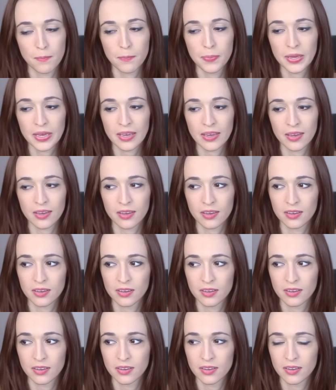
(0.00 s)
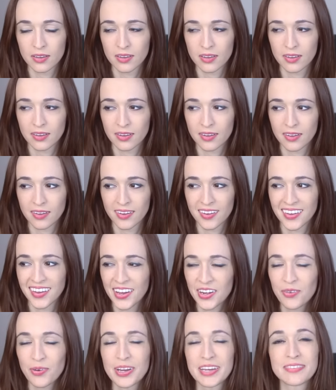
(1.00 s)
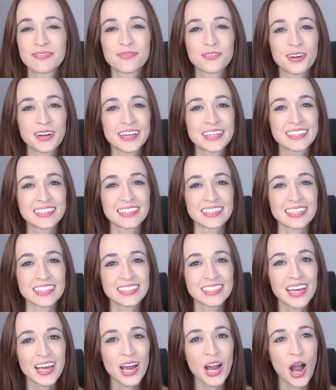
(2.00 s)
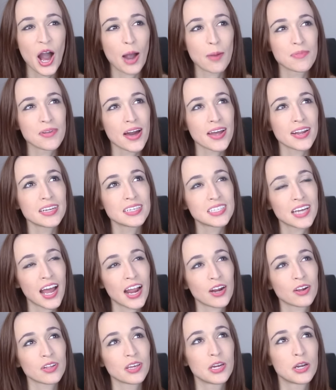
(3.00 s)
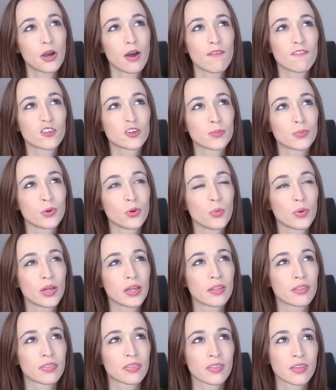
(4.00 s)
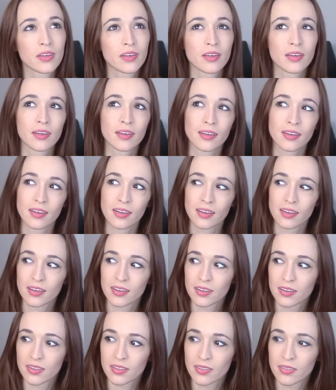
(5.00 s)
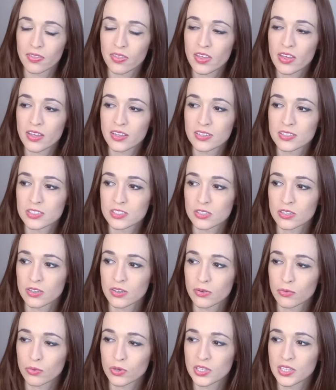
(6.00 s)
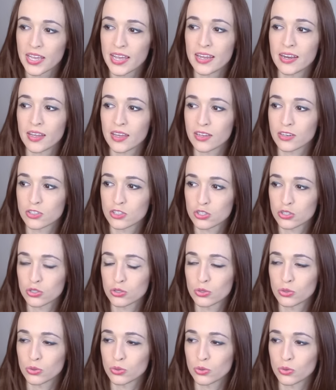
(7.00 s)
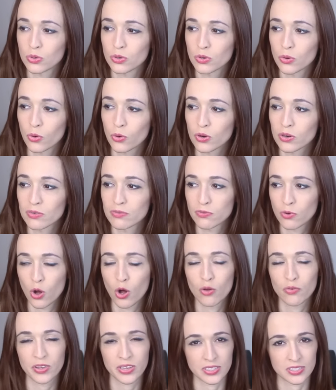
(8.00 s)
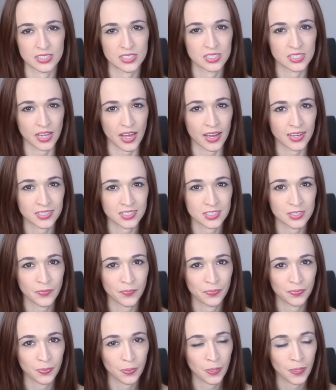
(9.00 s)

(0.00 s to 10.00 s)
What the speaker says: being, how do I phrase this? I'm not entirely comfortable with things relating to or involving sex.